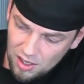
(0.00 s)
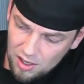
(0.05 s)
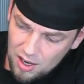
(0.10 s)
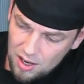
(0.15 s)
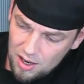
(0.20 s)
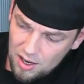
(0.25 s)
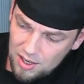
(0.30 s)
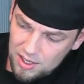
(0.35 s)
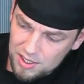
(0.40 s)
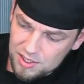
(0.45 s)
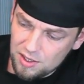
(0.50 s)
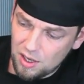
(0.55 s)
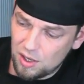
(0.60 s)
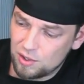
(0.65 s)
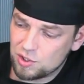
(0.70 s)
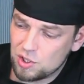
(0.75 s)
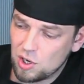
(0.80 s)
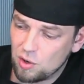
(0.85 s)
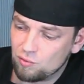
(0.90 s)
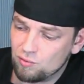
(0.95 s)
uh, is
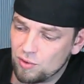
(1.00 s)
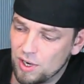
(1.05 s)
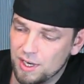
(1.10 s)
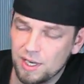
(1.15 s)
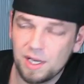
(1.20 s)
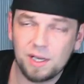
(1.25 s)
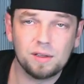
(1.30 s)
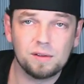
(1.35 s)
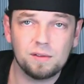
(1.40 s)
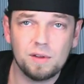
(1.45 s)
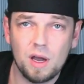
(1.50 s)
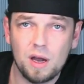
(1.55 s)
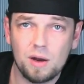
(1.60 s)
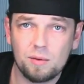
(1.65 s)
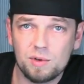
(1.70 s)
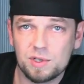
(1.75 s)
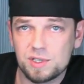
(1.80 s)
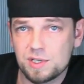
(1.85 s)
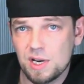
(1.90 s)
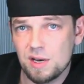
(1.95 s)
also running the
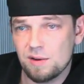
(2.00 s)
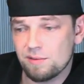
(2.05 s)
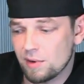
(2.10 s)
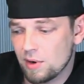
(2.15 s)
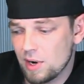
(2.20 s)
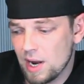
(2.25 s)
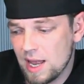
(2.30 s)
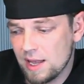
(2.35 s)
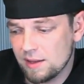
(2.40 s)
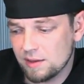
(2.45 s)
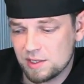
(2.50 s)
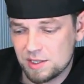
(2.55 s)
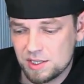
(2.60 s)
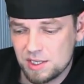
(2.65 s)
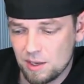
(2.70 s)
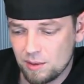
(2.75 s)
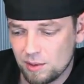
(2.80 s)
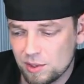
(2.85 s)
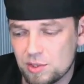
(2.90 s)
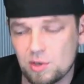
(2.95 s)
receiver and the
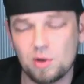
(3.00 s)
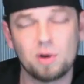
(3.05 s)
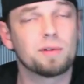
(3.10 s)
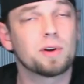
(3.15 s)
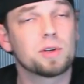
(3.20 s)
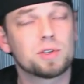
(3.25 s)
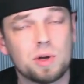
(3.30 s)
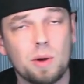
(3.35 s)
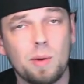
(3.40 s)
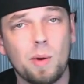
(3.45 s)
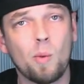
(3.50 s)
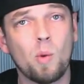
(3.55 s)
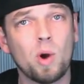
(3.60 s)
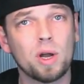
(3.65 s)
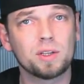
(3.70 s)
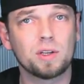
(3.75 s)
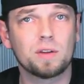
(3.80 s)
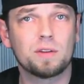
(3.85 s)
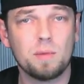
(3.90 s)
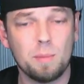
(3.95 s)
steering servo so I
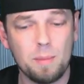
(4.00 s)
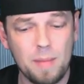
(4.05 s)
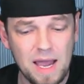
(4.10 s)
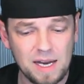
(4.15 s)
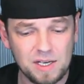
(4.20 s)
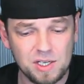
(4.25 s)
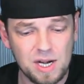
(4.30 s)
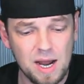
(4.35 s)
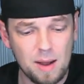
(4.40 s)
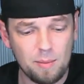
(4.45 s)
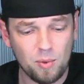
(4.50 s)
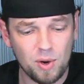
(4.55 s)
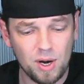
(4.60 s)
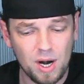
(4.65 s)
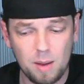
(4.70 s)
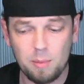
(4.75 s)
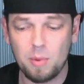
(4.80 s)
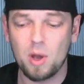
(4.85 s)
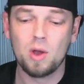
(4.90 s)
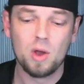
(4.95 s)
wanted to match that one
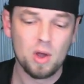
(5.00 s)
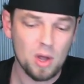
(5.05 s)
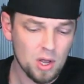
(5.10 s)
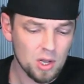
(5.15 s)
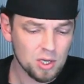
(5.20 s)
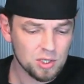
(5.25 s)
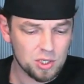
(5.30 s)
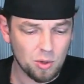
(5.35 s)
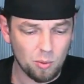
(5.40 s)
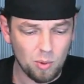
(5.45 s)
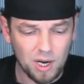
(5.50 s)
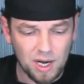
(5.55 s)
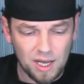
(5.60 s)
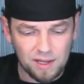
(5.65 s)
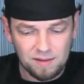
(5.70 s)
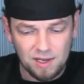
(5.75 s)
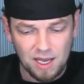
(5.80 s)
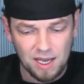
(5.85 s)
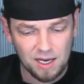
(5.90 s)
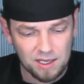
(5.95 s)
up so what I
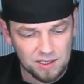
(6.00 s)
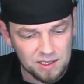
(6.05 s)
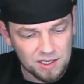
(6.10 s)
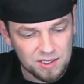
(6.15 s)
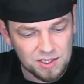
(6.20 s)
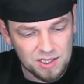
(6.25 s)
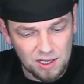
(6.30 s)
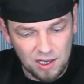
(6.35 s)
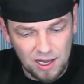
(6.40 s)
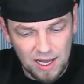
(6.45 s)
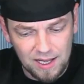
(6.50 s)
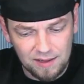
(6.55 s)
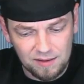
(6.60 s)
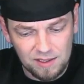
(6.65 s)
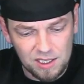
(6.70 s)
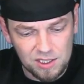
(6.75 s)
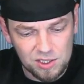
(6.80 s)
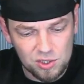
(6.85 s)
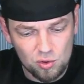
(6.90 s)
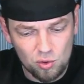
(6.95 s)
did is I still had
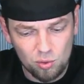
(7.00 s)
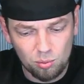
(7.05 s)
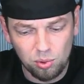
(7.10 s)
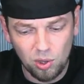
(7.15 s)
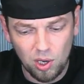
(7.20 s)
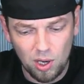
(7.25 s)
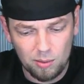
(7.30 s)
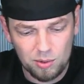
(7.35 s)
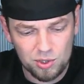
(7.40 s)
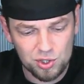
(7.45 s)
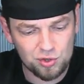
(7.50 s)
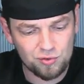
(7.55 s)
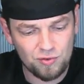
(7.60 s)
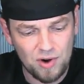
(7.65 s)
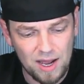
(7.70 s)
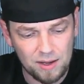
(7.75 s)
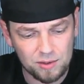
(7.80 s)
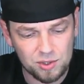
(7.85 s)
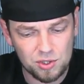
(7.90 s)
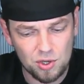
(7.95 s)
these two blower
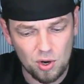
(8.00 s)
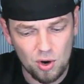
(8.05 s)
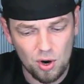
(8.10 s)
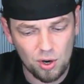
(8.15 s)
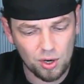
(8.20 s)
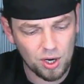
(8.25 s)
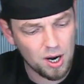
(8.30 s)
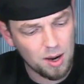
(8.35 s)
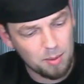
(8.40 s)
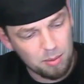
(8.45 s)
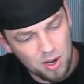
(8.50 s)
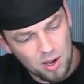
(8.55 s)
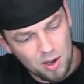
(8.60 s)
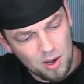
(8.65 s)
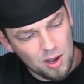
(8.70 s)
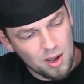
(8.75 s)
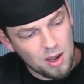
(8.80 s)
shrouds to hook up